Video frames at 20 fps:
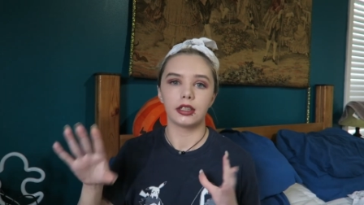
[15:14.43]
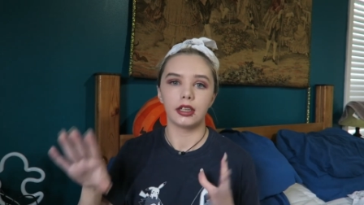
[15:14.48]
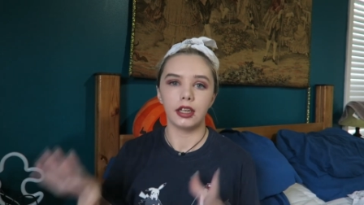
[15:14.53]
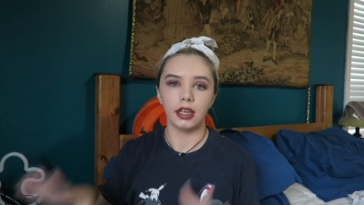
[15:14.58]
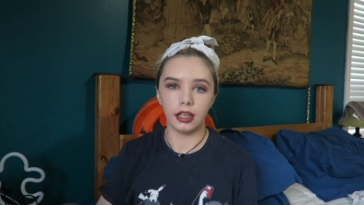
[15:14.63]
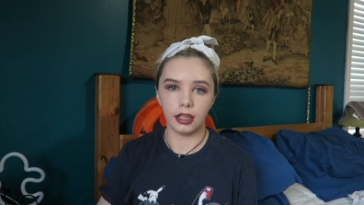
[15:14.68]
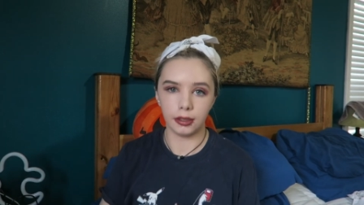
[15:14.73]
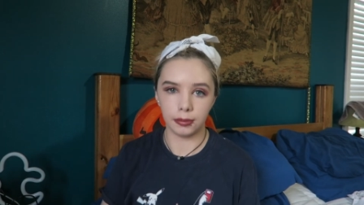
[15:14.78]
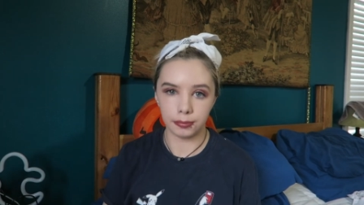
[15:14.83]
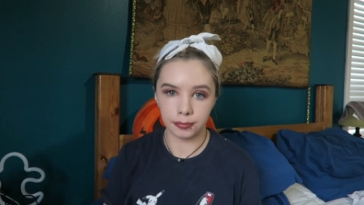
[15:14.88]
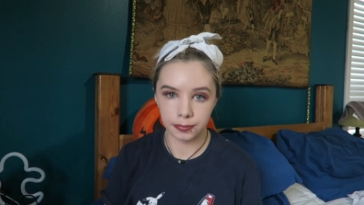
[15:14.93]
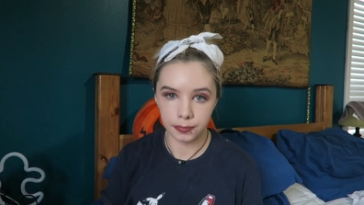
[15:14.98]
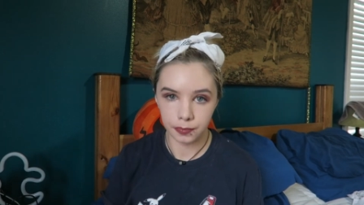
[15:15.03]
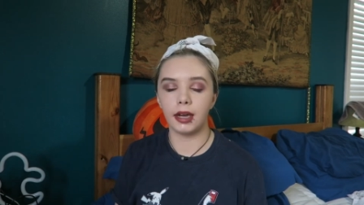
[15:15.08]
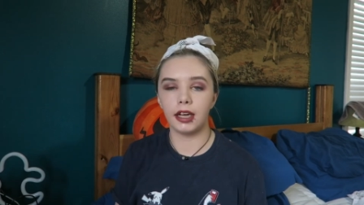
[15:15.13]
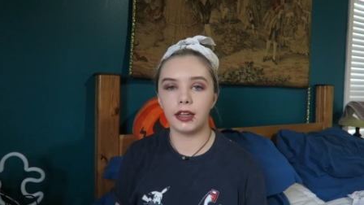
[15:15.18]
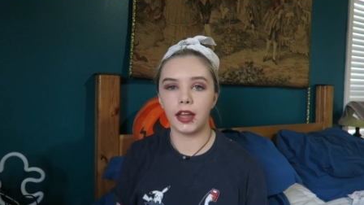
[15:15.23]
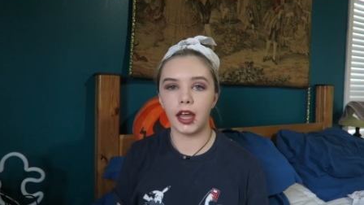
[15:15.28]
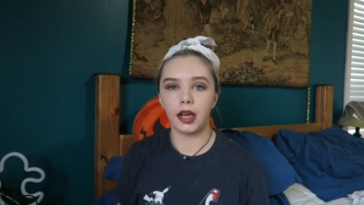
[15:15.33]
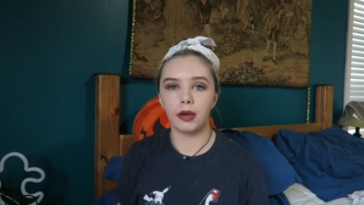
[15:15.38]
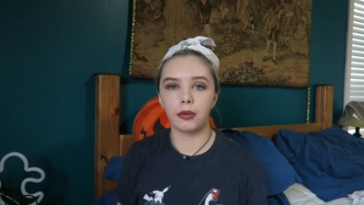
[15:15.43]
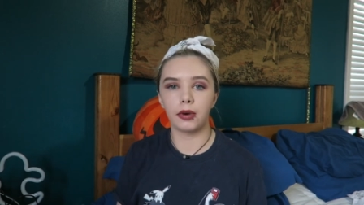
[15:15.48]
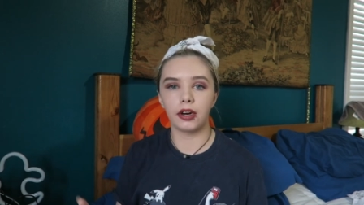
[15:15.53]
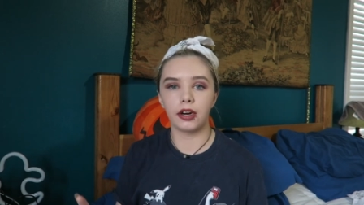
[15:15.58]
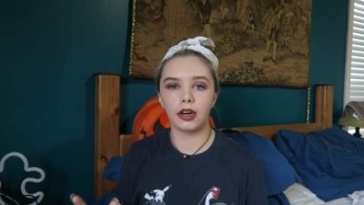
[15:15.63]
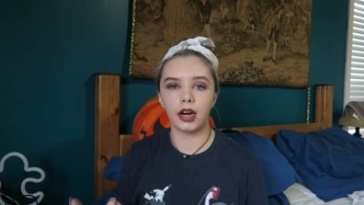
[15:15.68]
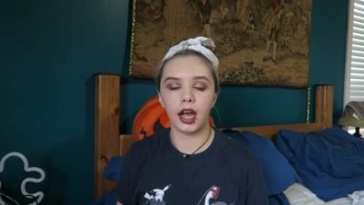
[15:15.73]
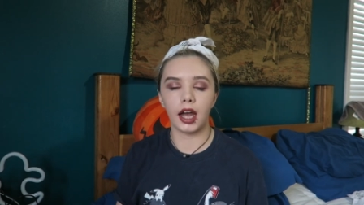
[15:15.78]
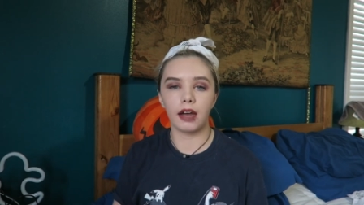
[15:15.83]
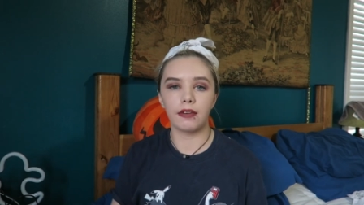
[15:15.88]
him, and they
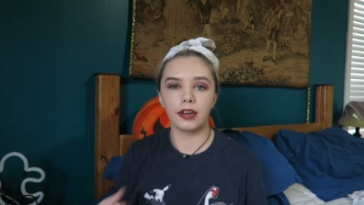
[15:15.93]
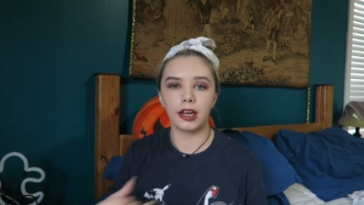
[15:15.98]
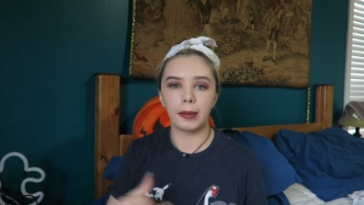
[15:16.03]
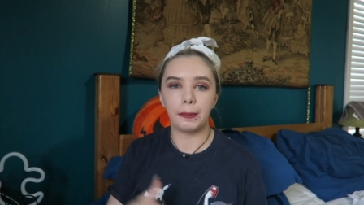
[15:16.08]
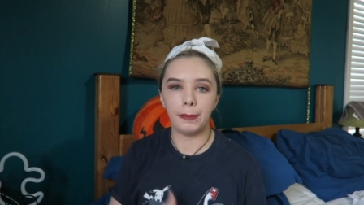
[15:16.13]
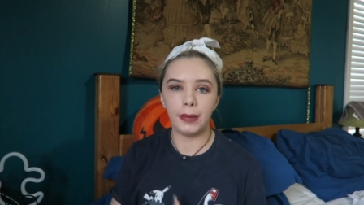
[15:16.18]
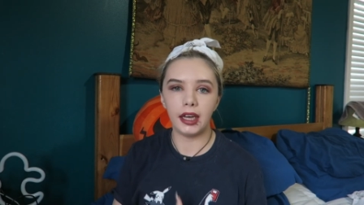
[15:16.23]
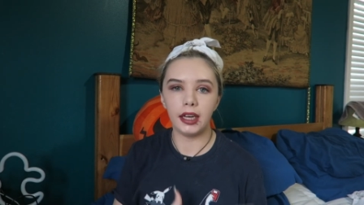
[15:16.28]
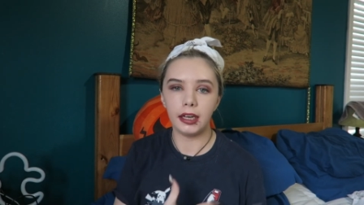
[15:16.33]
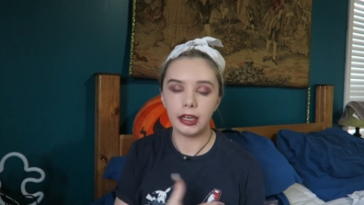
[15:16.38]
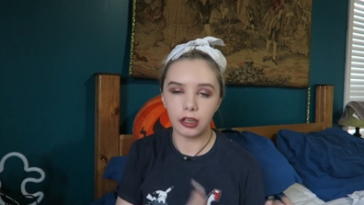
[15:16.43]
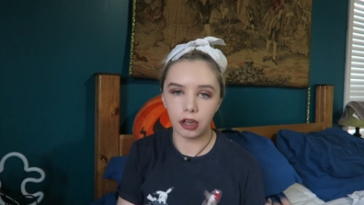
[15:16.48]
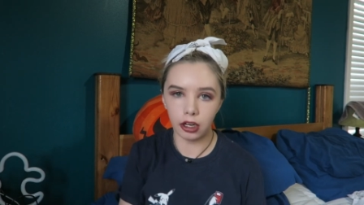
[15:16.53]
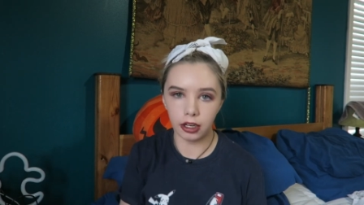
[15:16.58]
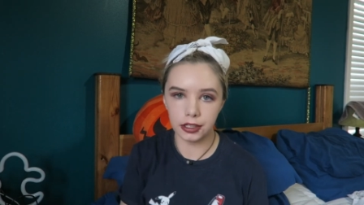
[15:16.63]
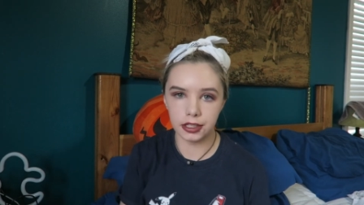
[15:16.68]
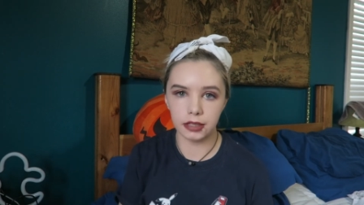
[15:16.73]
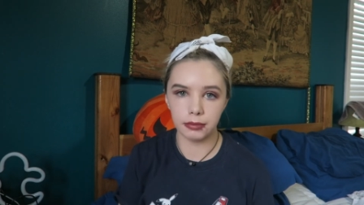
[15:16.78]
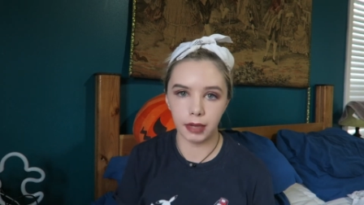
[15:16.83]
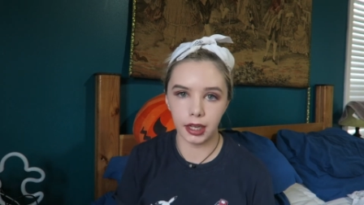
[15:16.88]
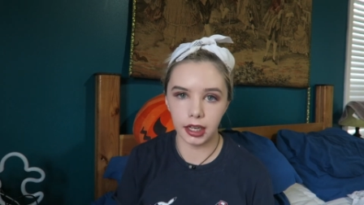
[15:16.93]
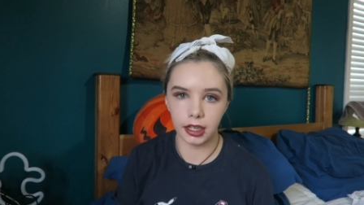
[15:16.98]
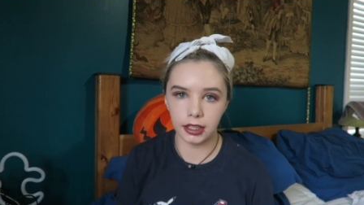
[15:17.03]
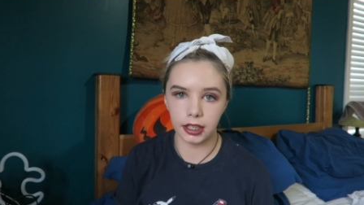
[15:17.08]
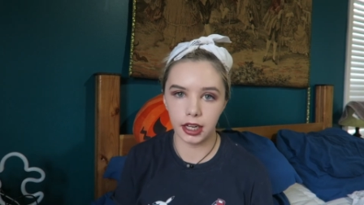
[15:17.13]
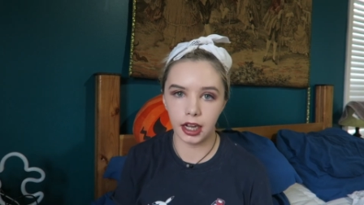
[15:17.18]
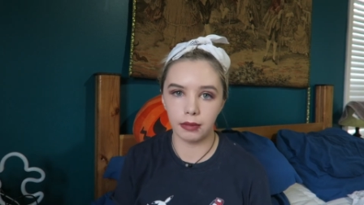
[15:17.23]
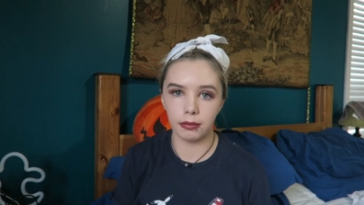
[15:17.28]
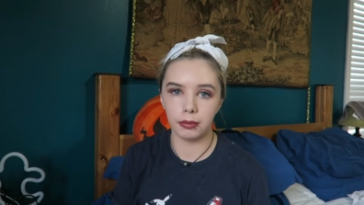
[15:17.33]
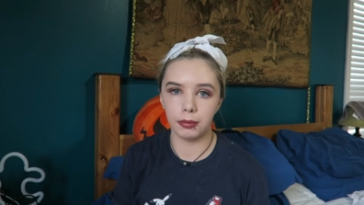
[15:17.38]
were having me call somebody to
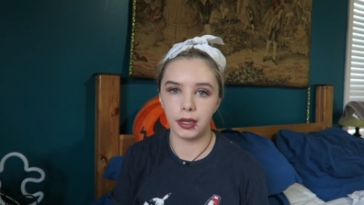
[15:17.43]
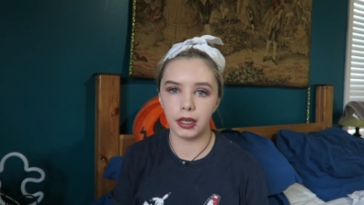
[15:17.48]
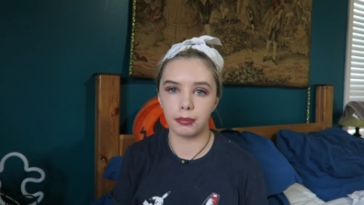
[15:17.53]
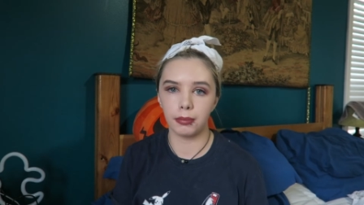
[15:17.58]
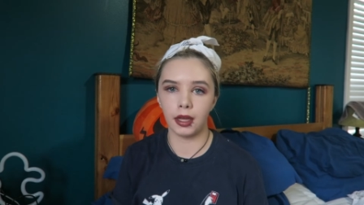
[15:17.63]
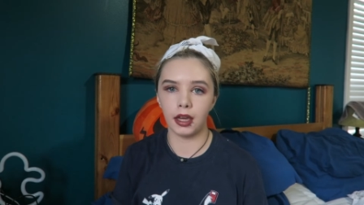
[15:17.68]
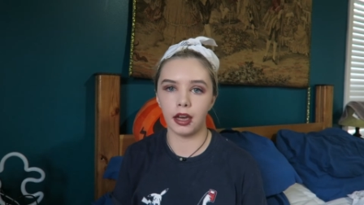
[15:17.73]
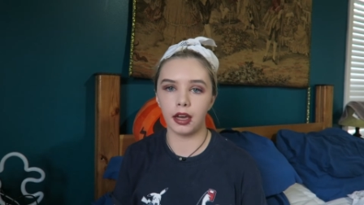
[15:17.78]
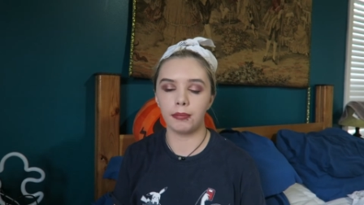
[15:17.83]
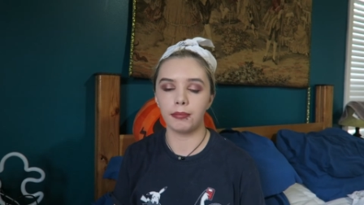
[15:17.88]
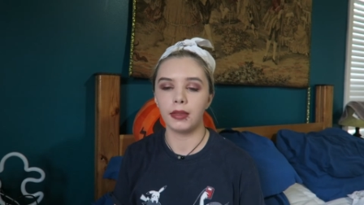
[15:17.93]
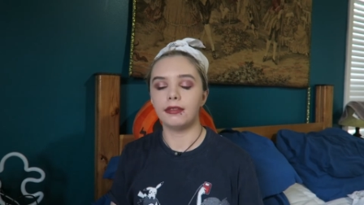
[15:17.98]
come and pick me up.